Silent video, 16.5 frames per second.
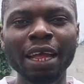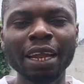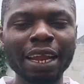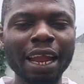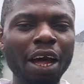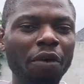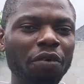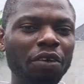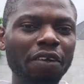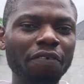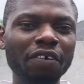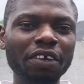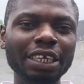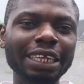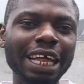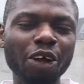Now the
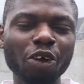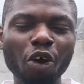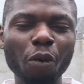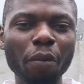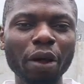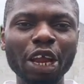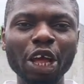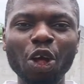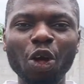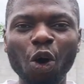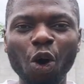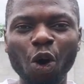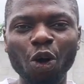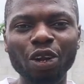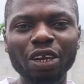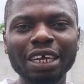fishes are commonly
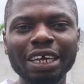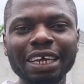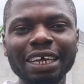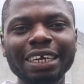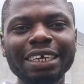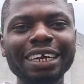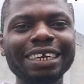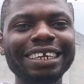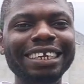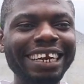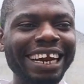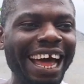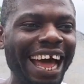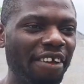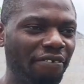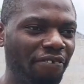called the
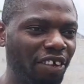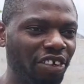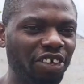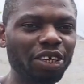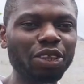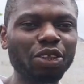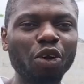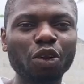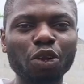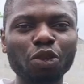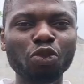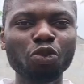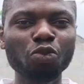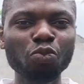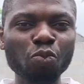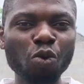dry fishes or the
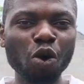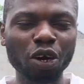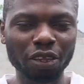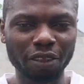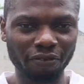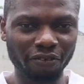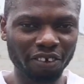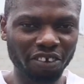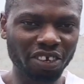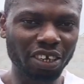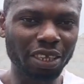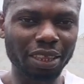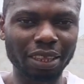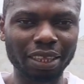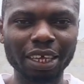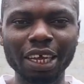smoked
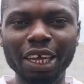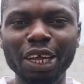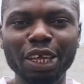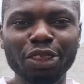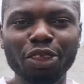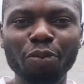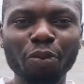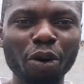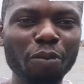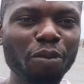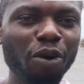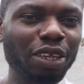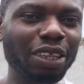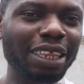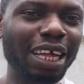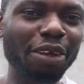fishes. So, but
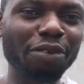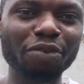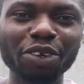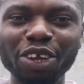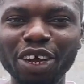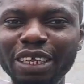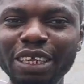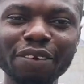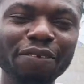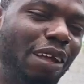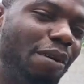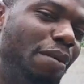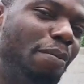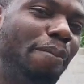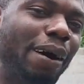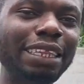most times we just give
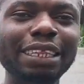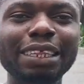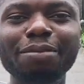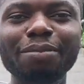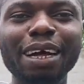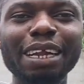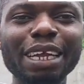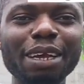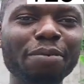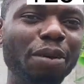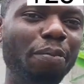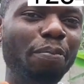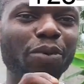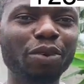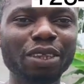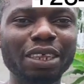them a baptismal name, the
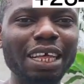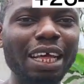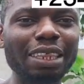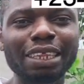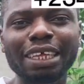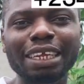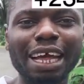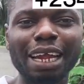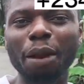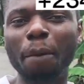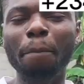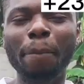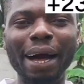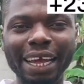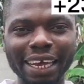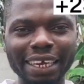processing and the
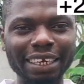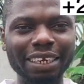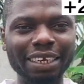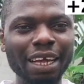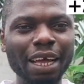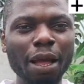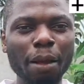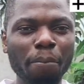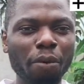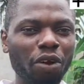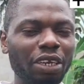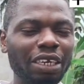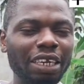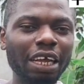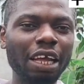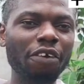packaging. But
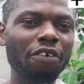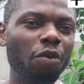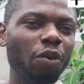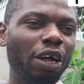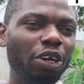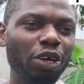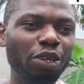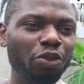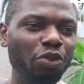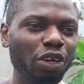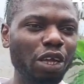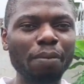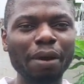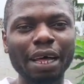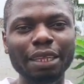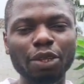everyone just know
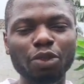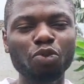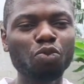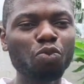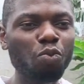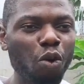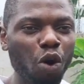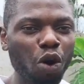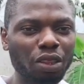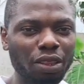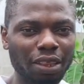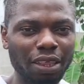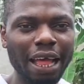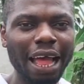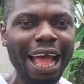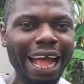them as the smoked
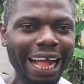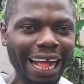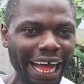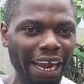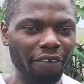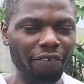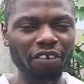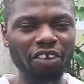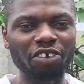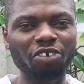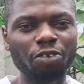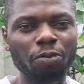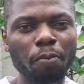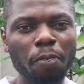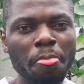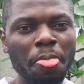catfish.
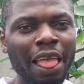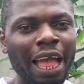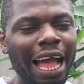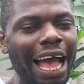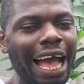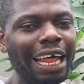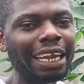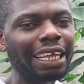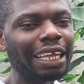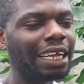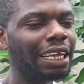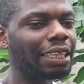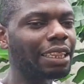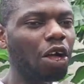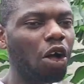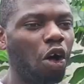And
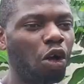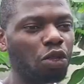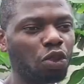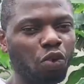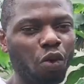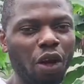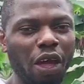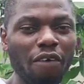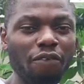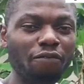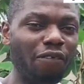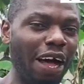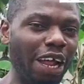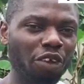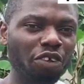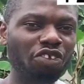it's also a
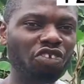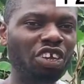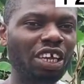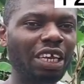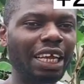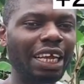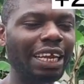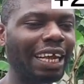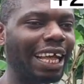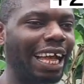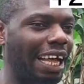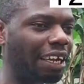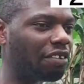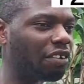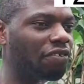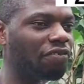value chain in the
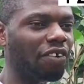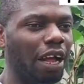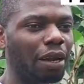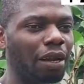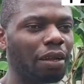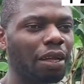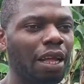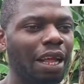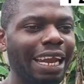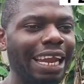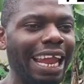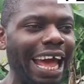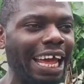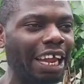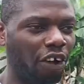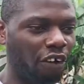catfish farm
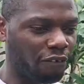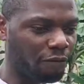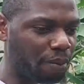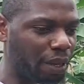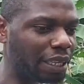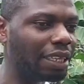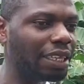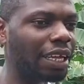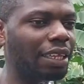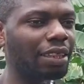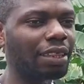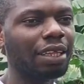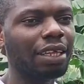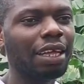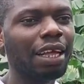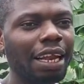line of business.
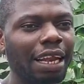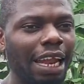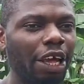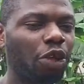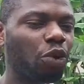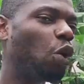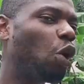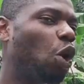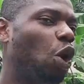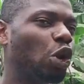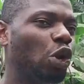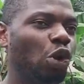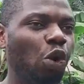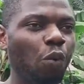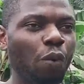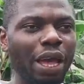Like you all
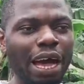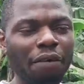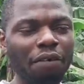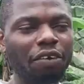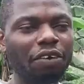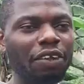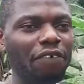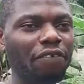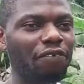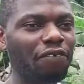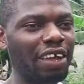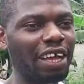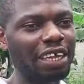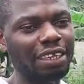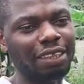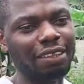know, we have the
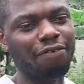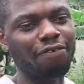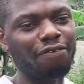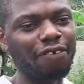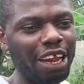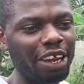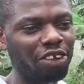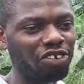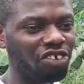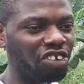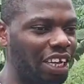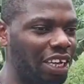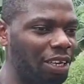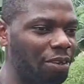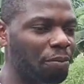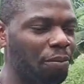different value
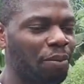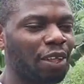chain.